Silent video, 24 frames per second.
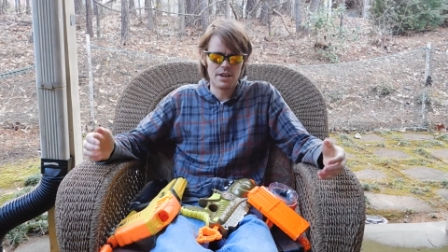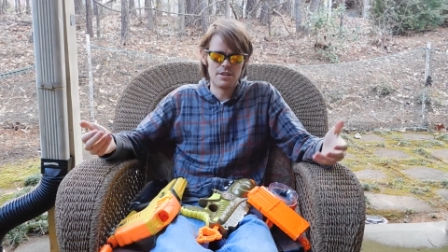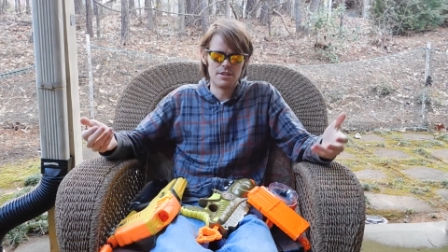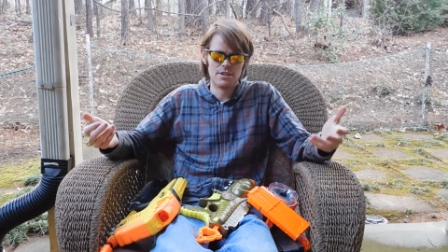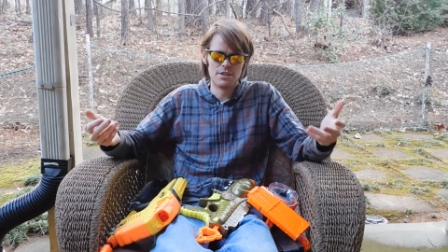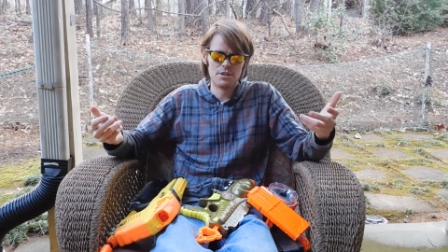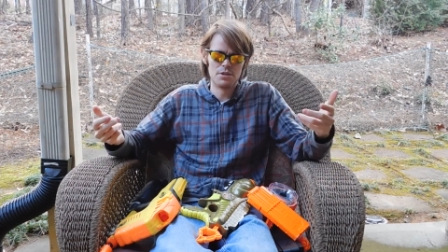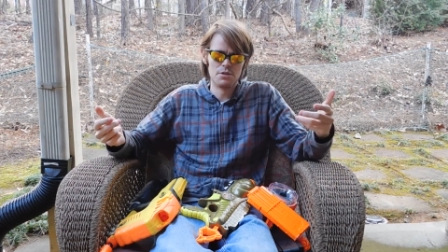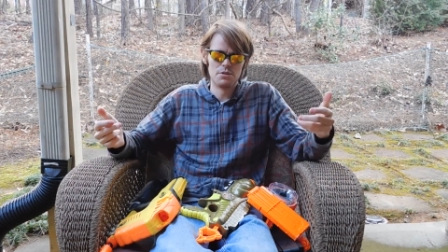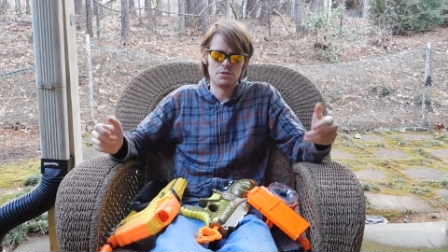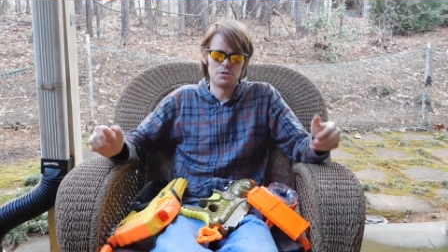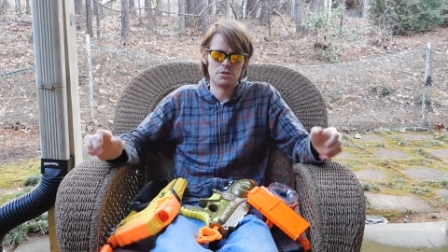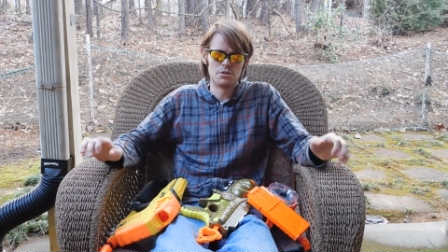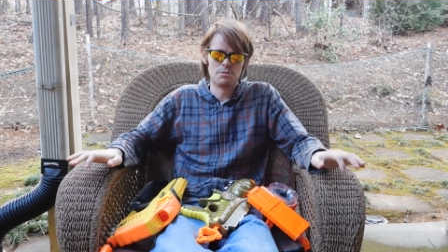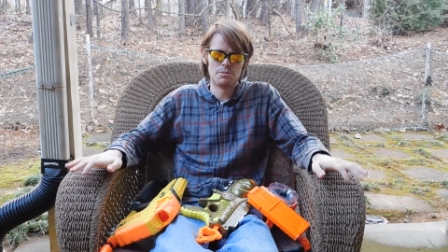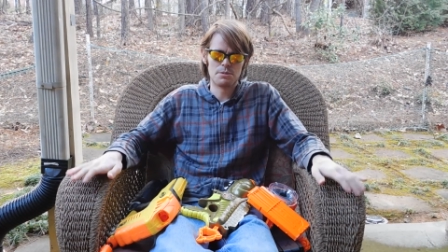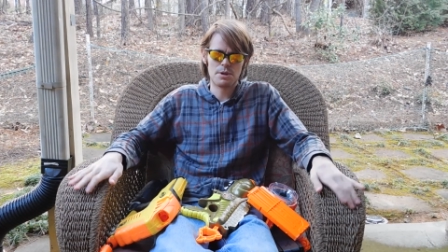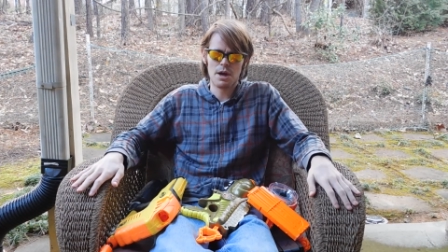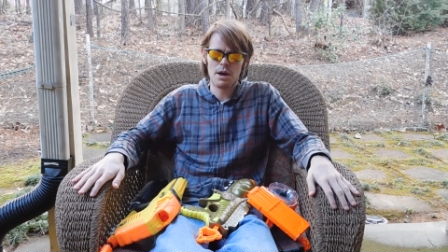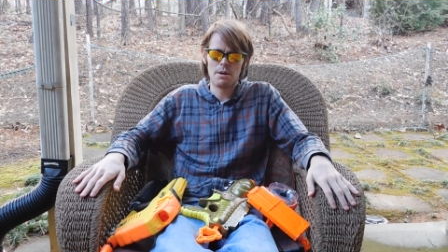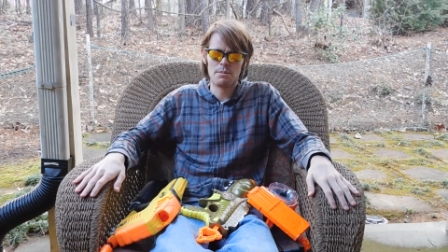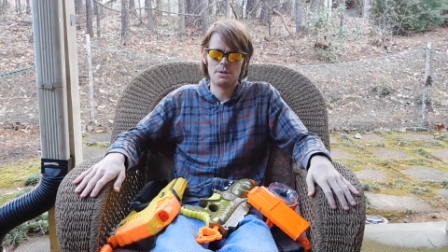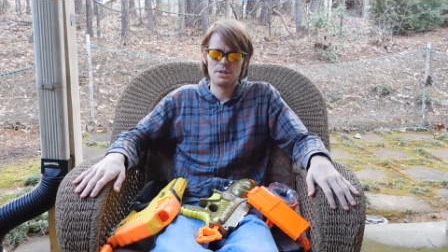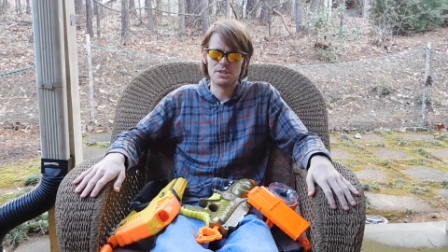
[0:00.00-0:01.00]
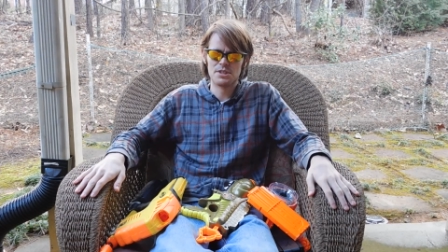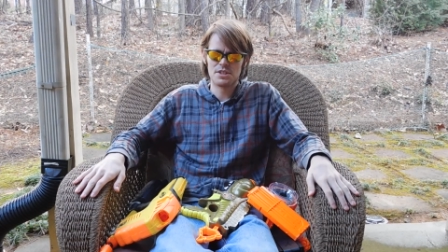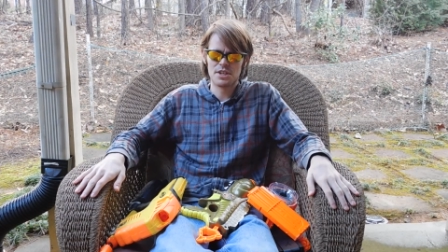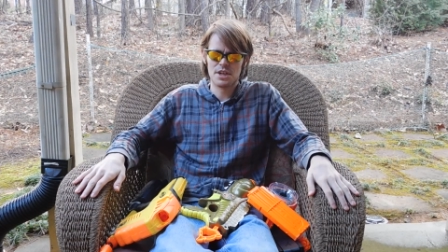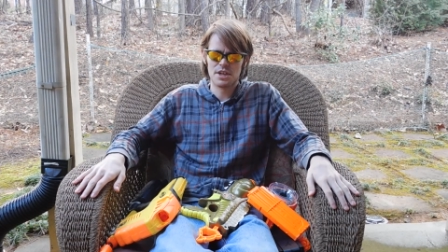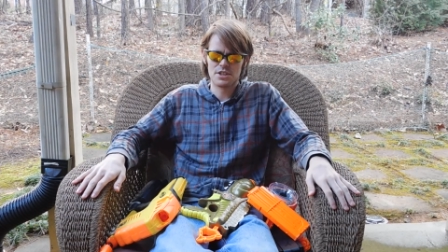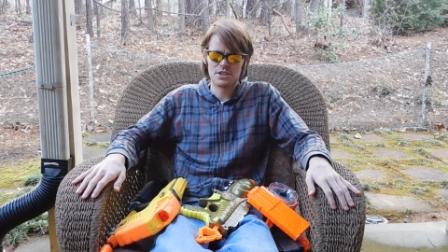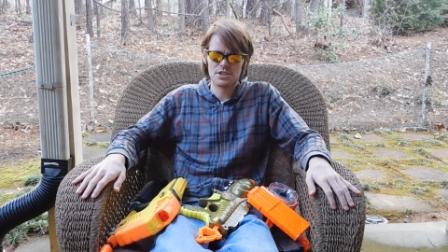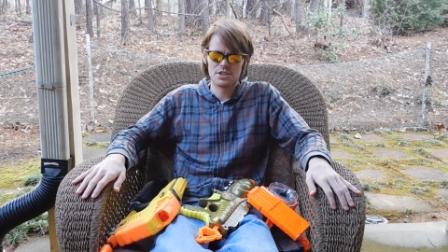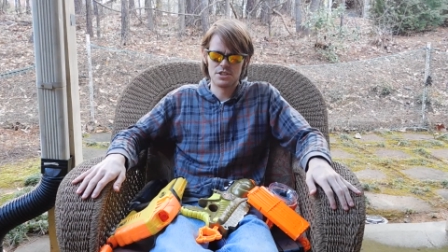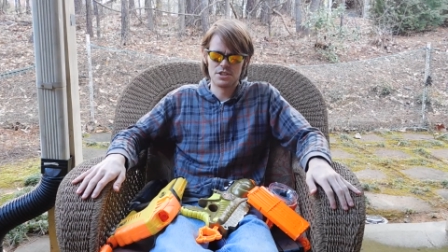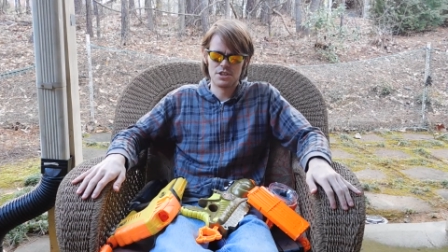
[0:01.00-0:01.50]
in the YouTube comment
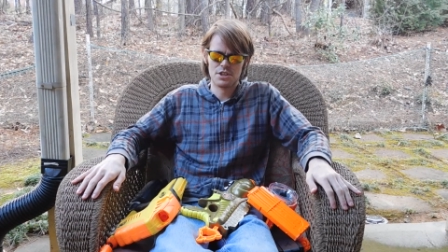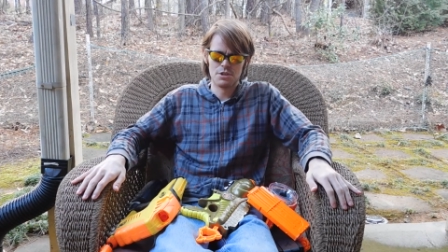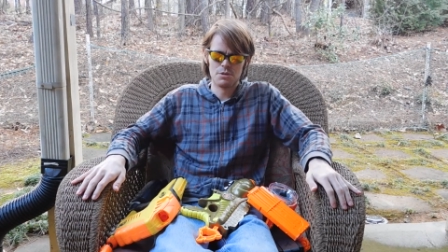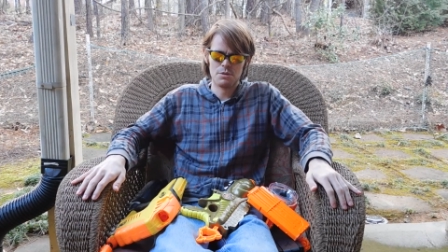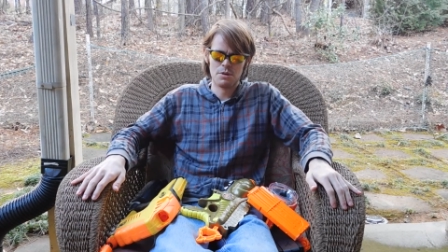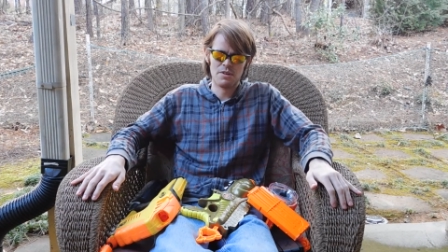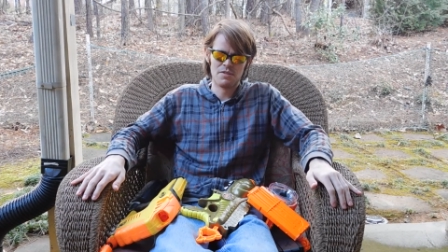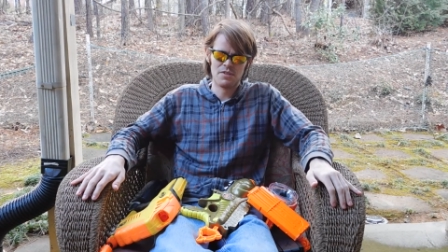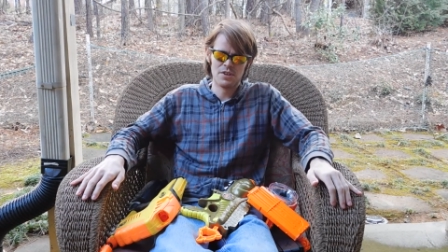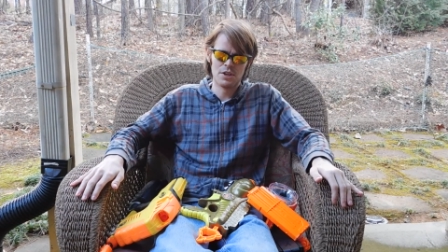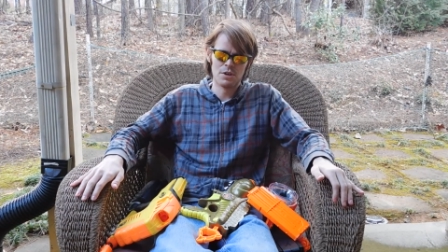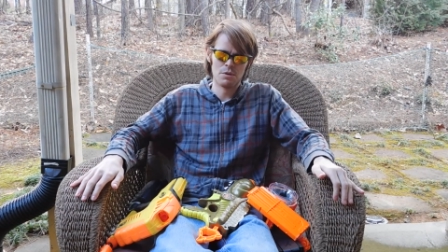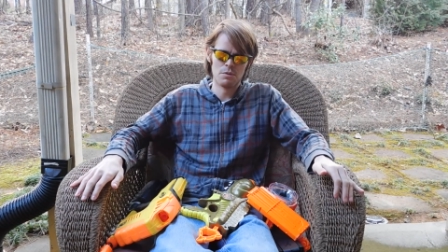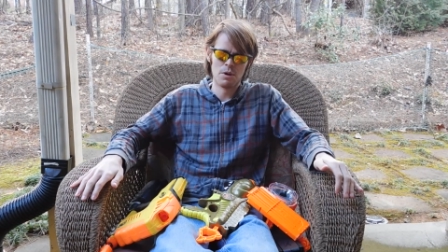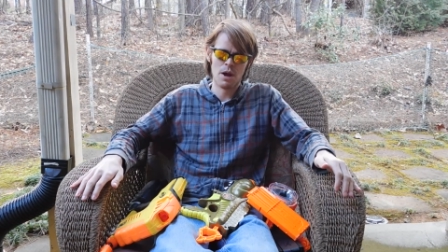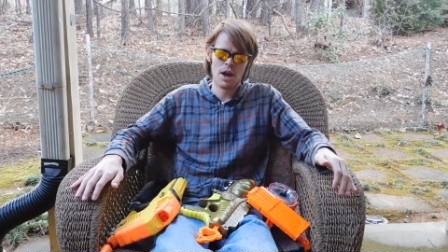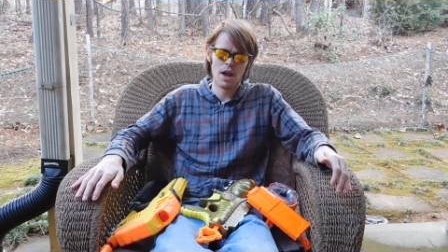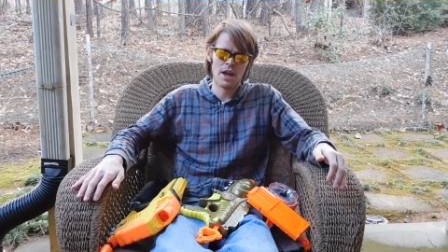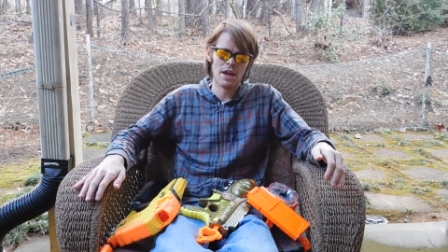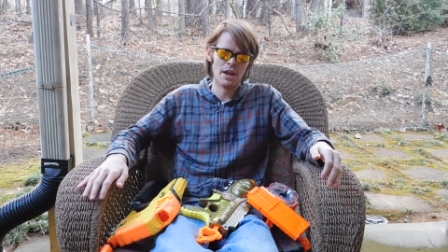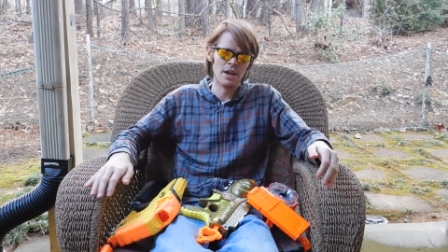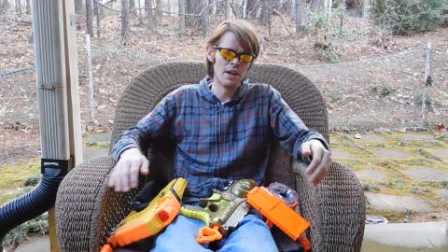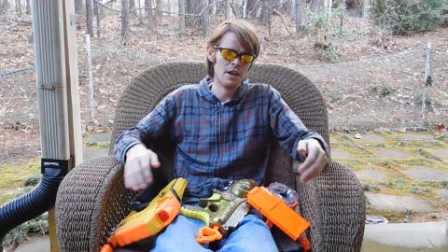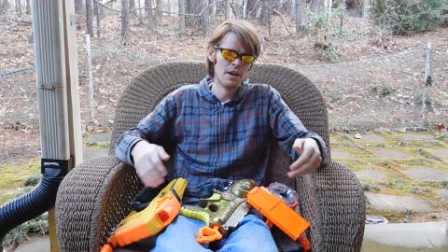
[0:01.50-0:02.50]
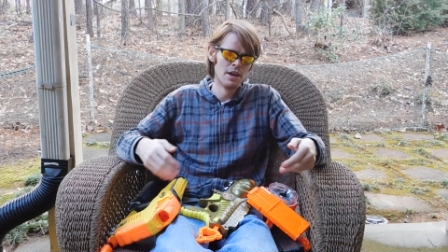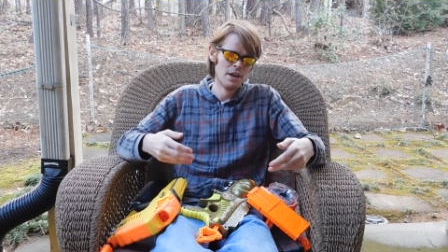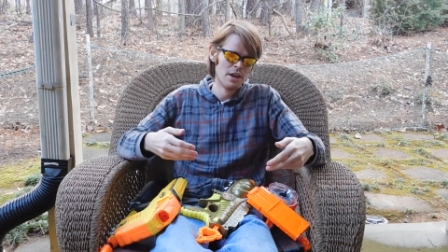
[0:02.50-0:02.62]
section that you have any right